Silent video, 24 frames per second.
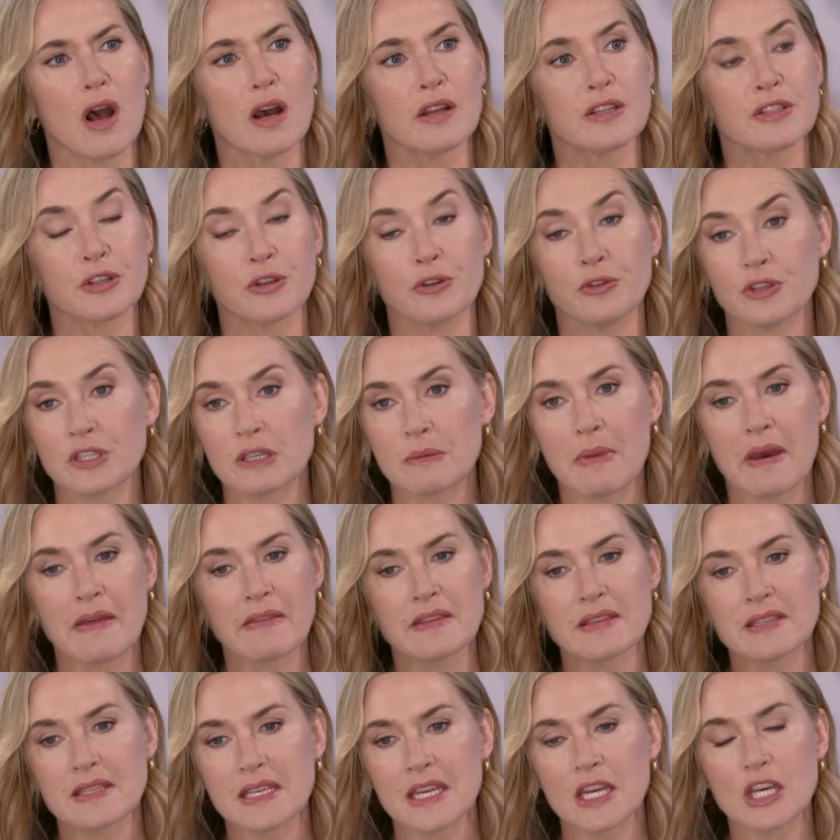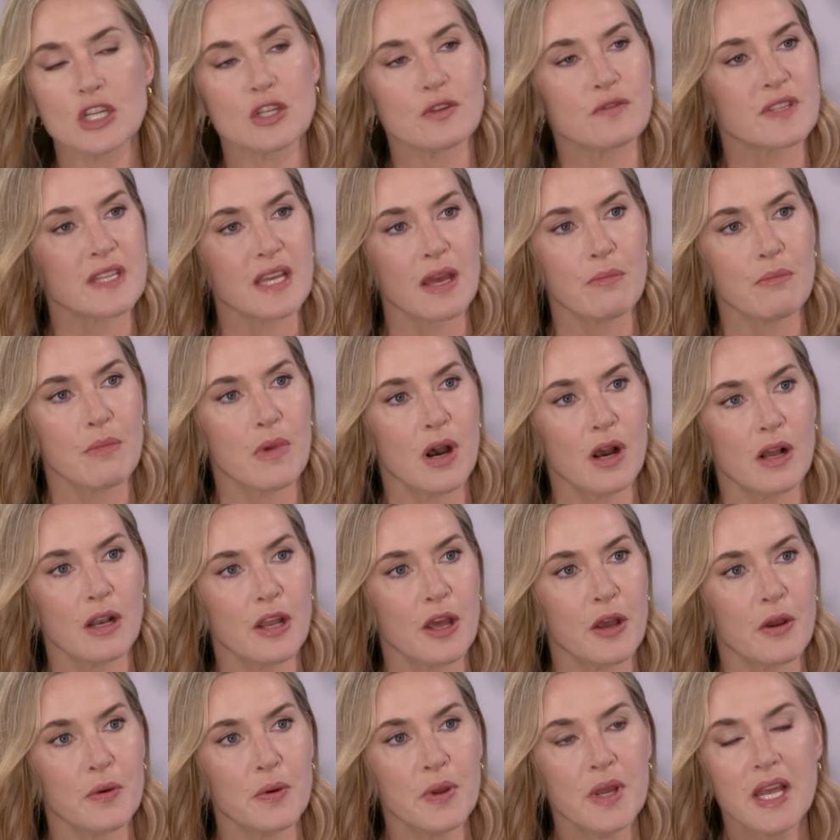articles about the siege of Saint
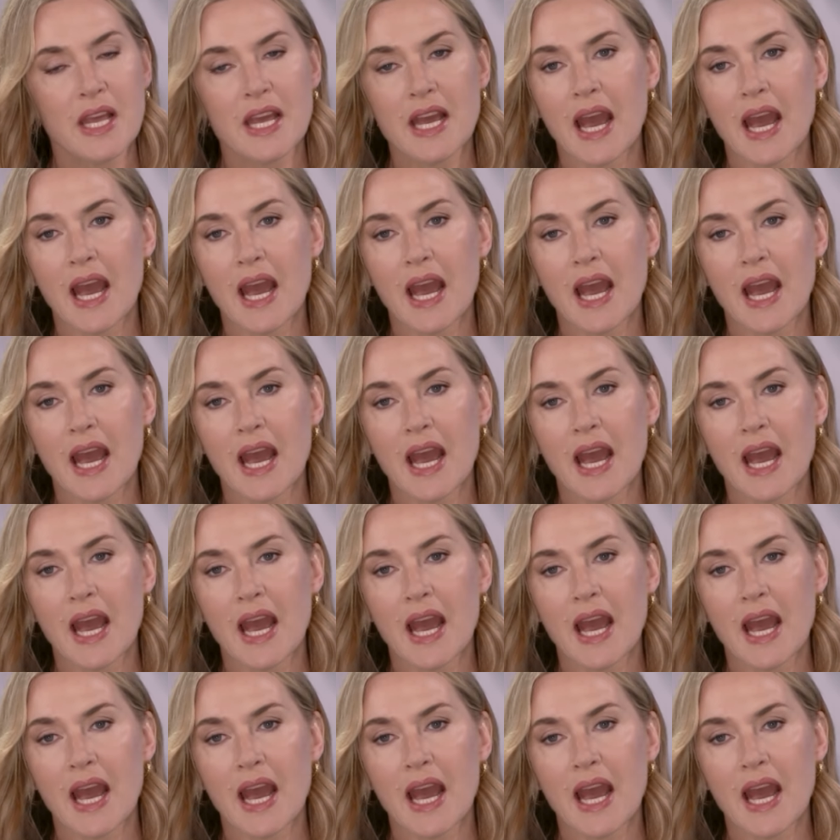Malo